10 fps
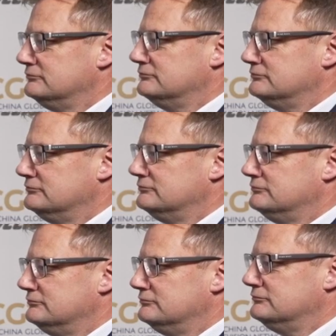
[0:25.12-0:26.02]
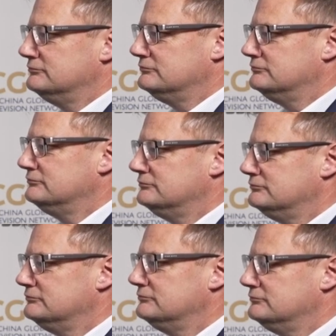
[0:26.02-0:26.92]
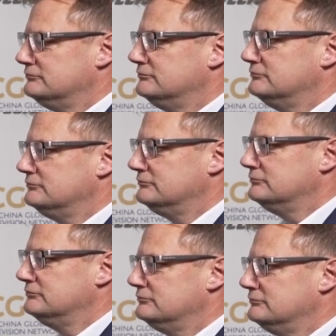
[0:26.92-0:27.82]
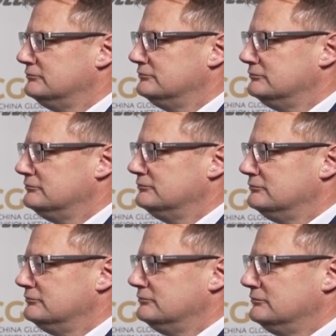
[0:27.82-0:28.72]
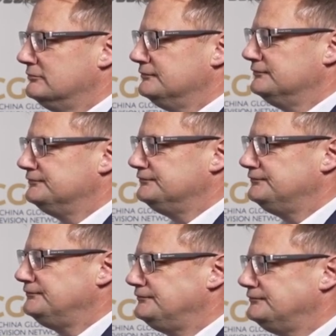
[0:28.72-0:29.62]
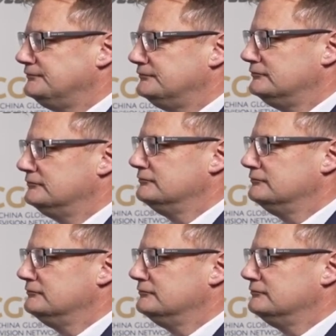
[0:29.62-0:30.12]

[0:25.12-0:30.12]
(not speaking)